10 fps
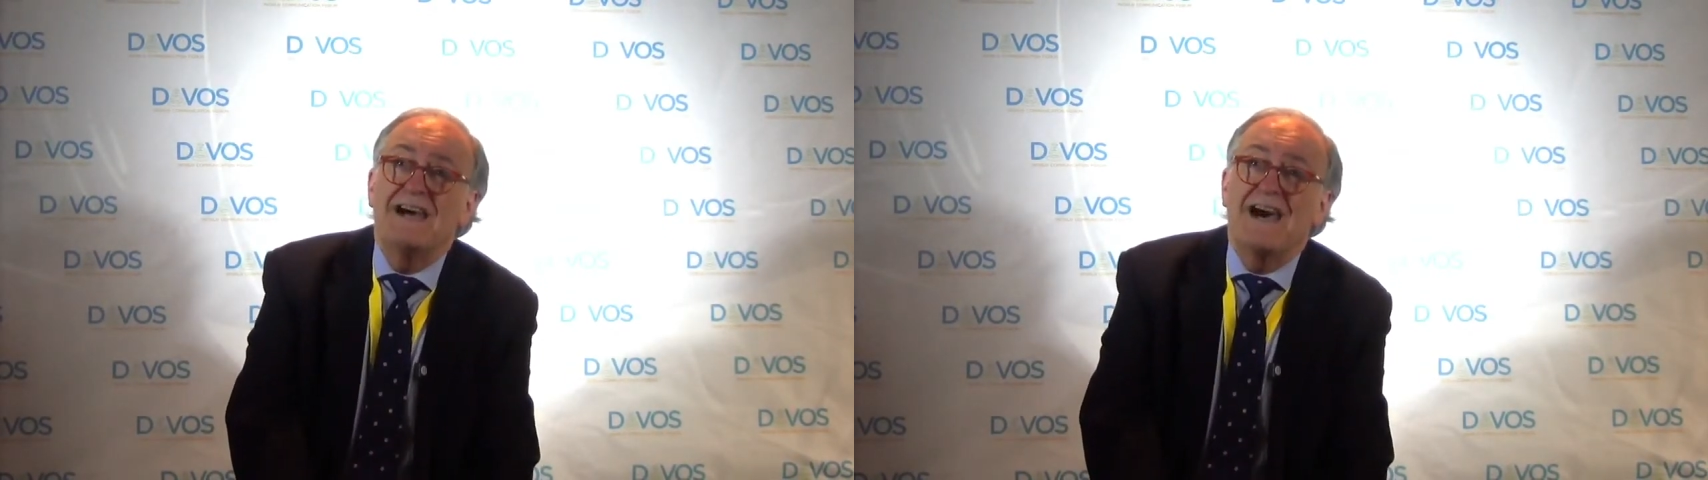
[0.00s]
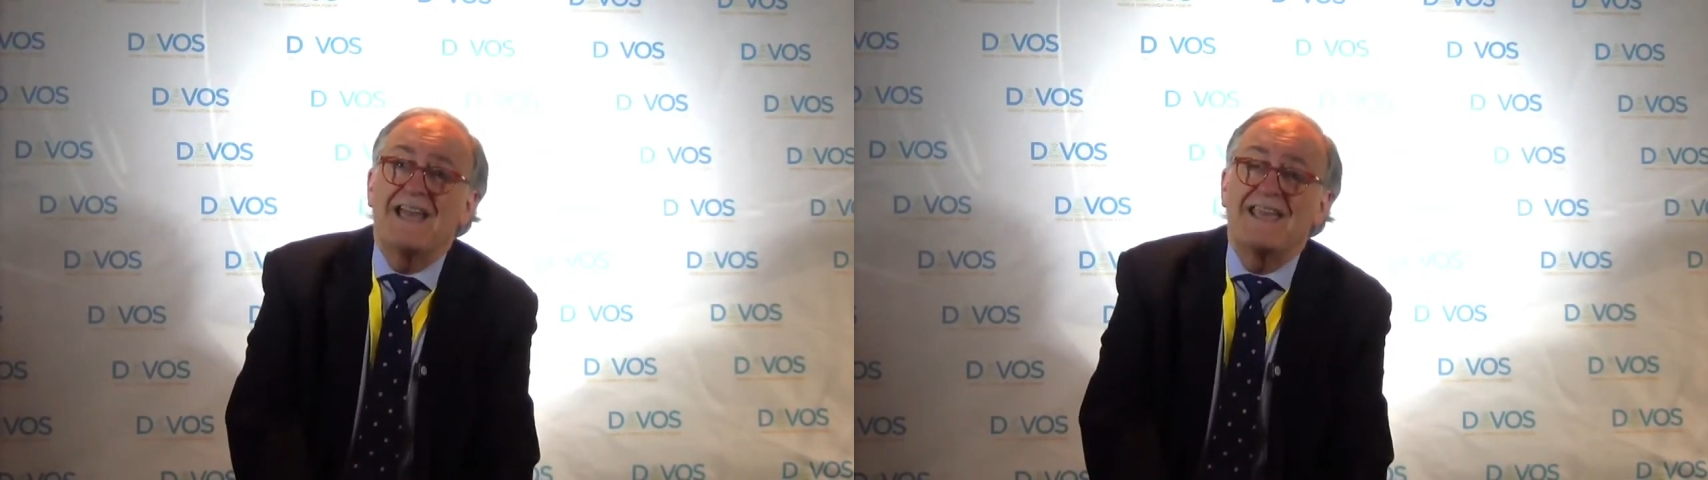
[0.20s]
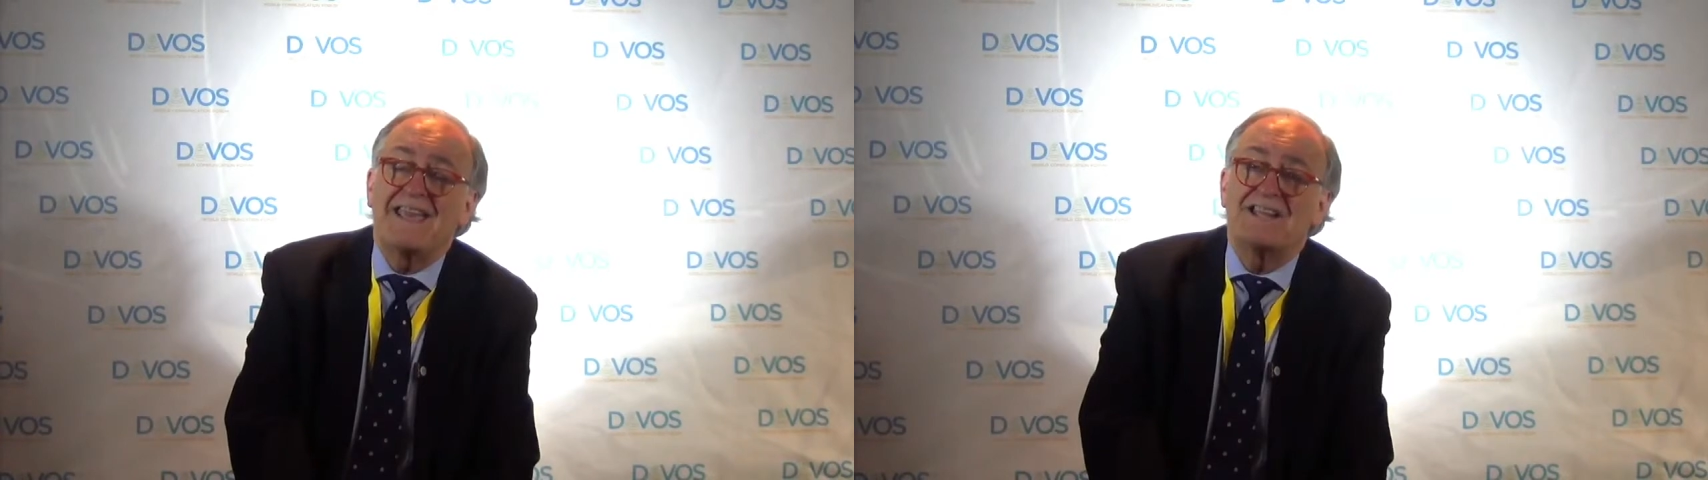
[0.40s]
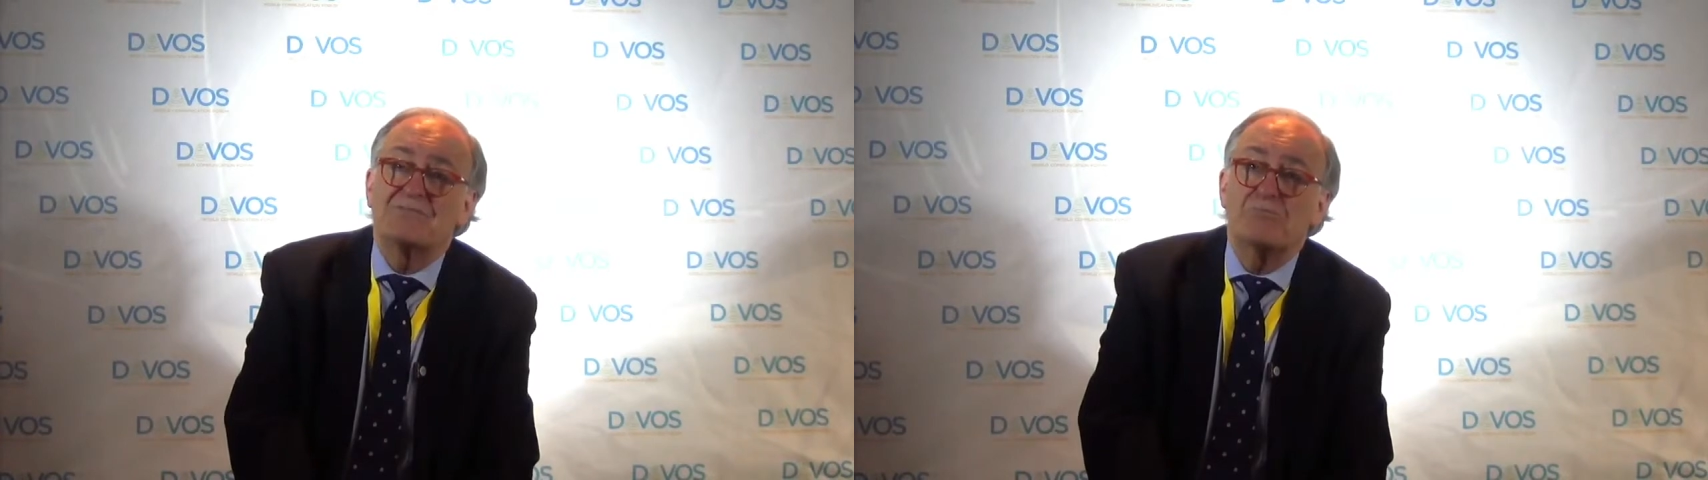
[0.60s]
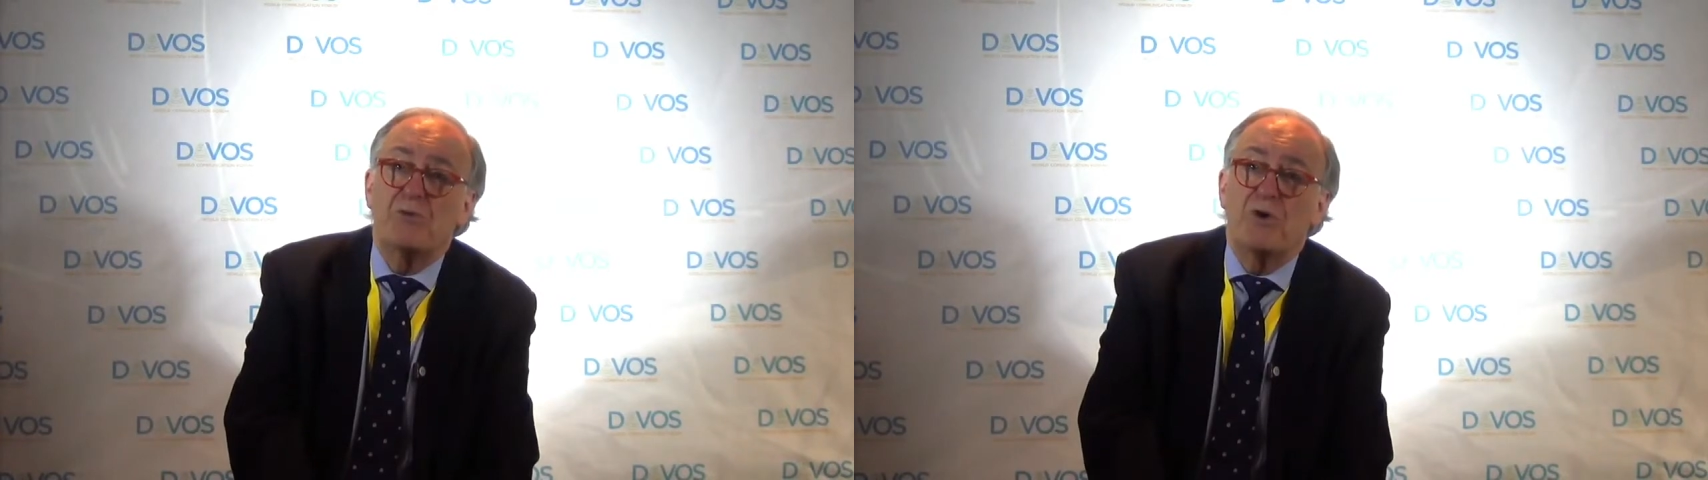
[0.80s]
and get
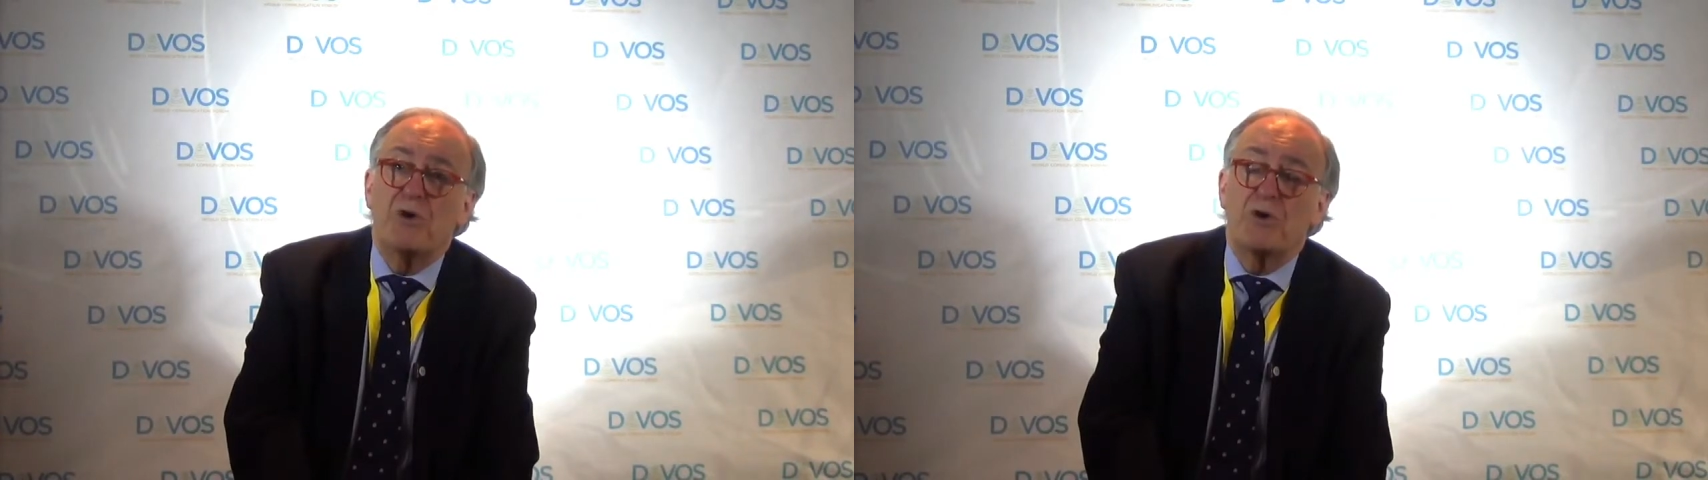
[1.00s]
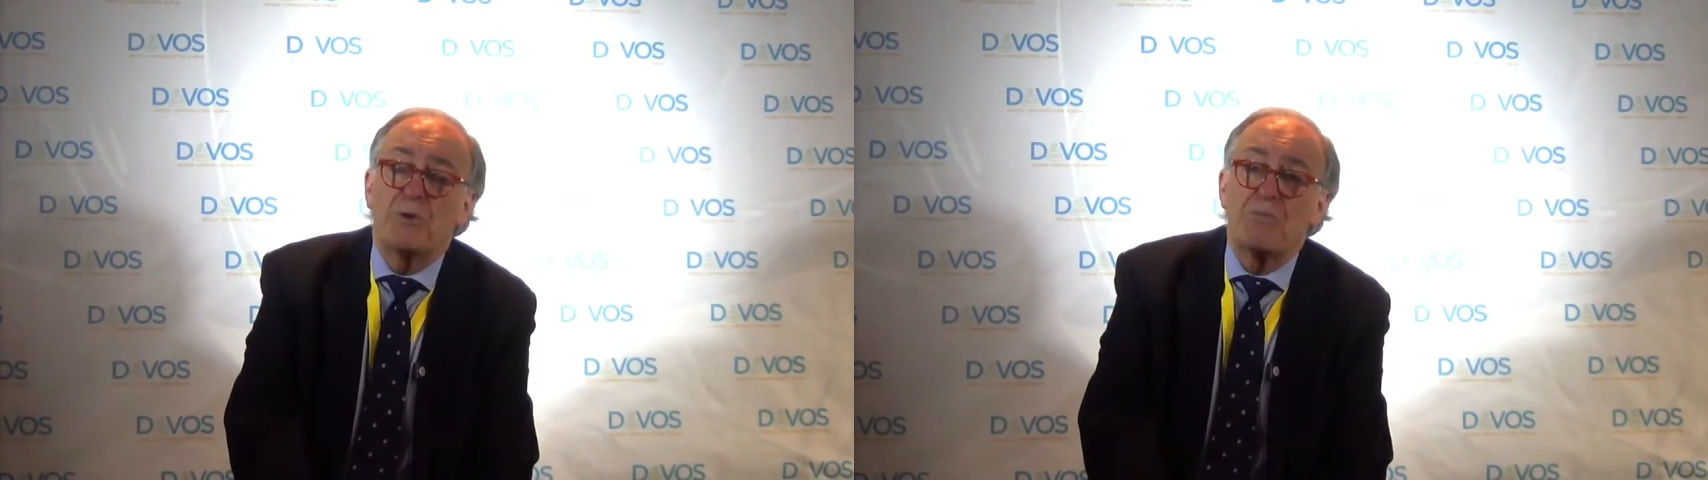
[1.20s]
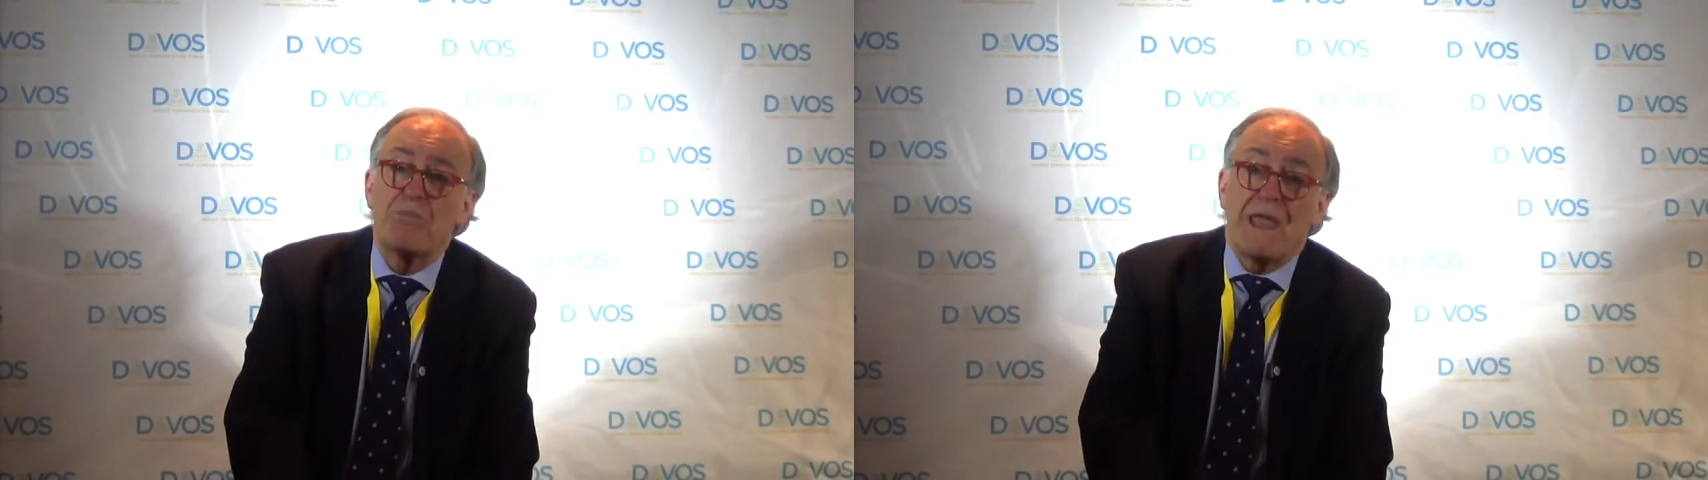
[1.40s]
more